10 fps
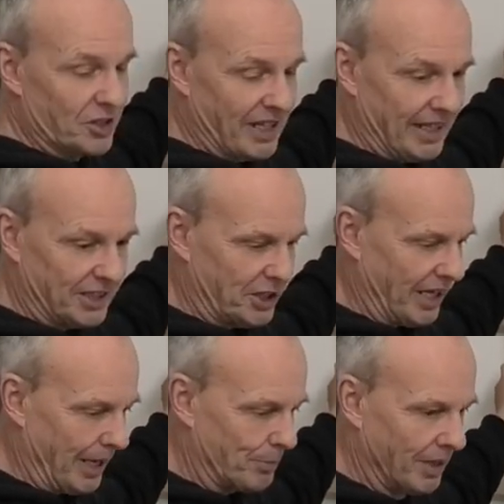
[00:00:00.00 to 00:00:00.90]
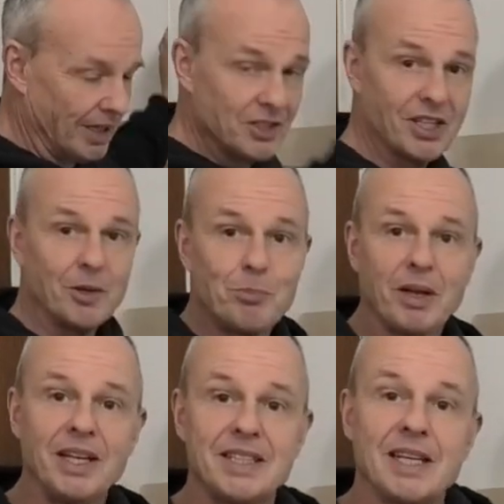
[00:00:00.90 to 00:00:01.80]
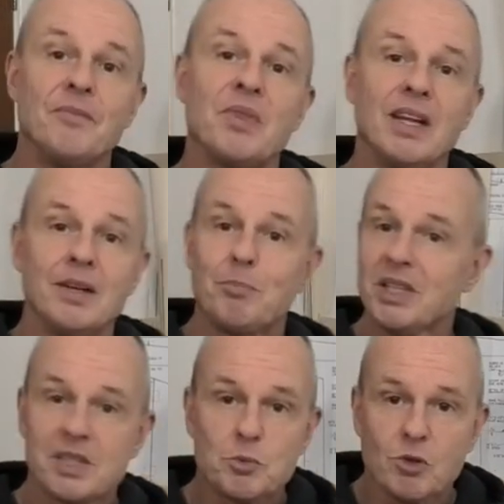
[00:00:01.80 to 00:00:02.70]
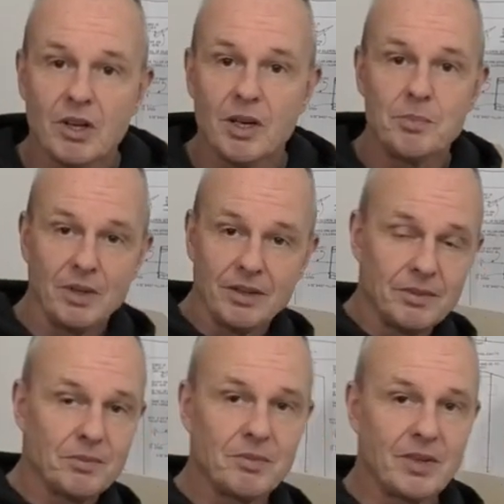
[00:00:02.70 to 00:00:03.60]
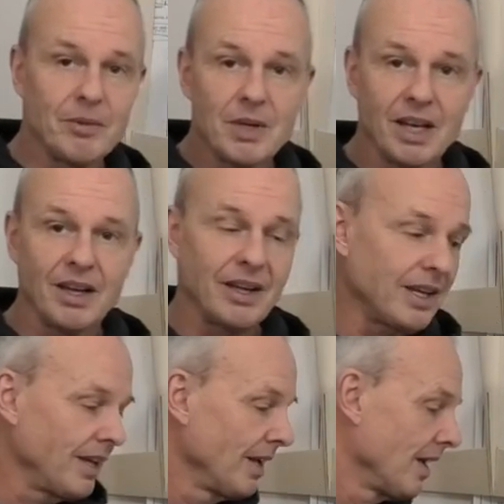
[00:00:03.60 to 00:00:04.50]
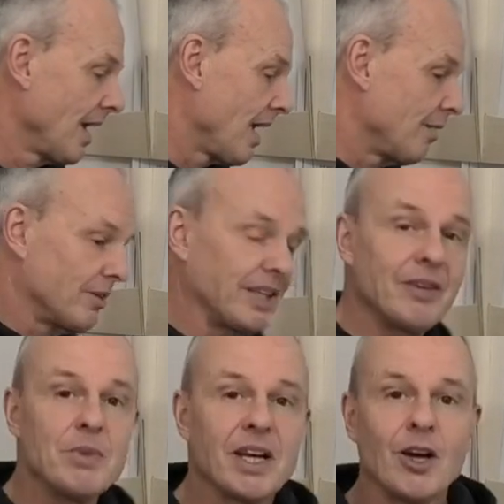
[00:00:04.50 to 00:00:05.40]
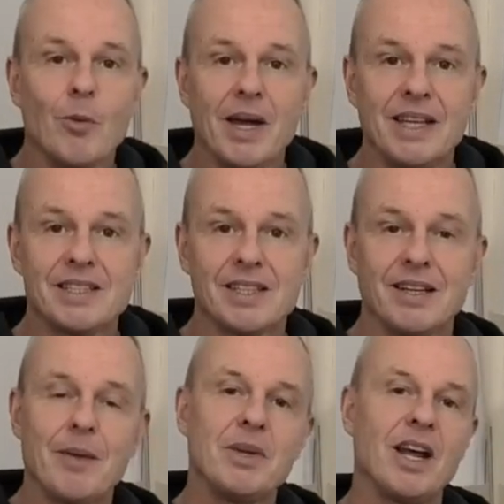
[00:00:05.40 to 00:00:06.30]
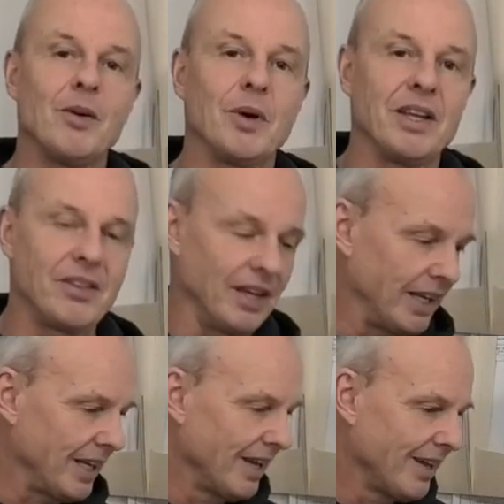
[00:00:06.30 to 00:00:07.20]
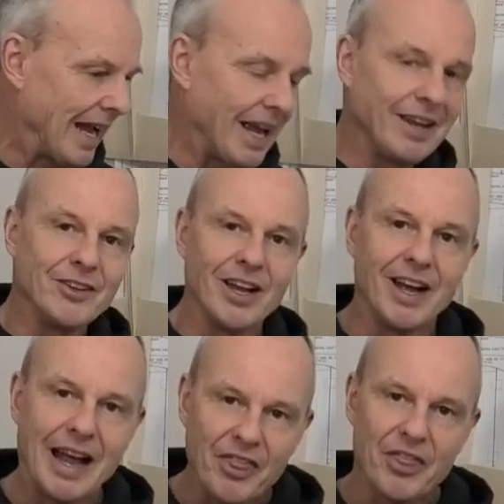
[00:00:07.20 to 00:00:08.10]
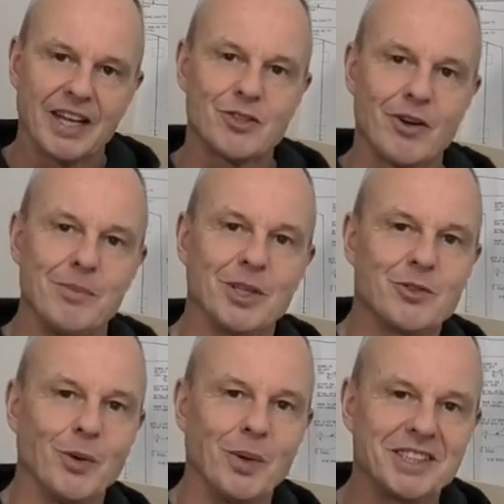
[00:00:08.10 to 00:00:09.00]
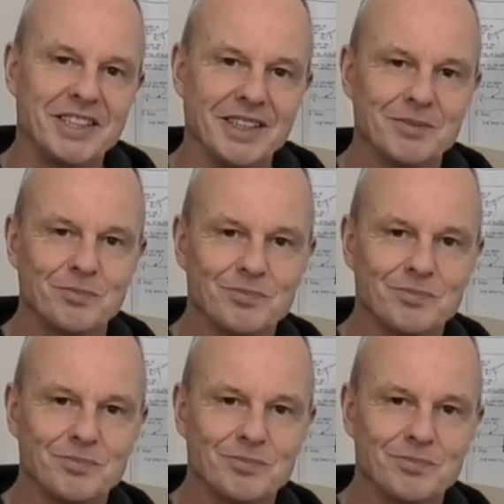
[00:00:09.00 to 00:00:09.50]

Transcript: take shape. So please, please subscribe, give me a like, give me a comment, let me know what you think, and, uh, and thanks very much for watching.